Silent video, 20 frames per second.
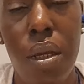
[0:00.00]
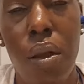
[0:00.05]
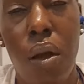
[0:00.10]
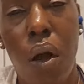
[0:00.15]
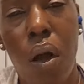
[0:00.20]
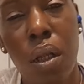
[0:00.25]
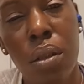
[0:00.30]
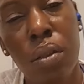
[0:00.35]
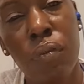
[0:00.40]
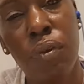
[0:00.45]

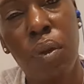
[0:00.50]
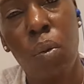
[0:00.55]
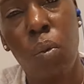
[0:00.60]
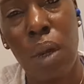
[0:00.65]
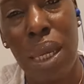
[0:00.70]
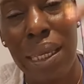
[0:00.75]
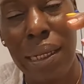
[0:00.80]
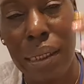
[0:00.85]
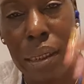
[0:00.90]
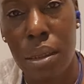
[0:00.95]
All of the
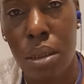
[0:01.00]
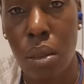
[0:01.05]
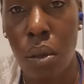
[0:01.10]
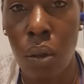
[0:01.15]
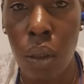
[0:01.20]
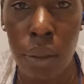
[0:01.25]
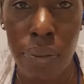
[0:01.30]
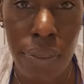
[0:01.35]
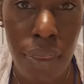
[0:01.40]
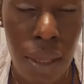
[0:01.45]
weight is
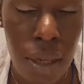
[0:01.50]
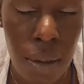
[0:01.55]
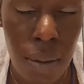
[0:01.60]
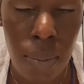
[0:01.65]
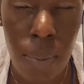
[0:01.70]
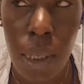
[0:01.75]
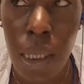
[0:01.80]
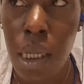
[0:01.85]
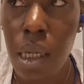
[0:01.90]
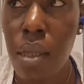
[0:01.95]
on
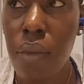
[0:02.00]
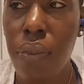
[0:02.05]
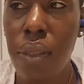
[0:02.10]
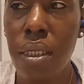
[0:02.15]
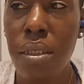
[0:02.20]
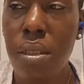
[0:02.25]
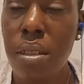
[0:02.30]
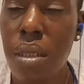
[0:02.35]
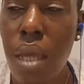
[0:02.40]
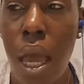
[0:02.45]
them.
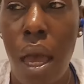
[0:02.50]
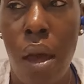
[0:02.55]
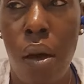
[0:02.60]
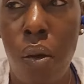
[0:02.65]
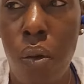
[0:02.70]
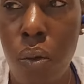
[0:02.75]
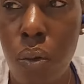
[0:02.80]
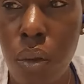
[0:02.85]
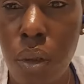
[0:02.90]
This is how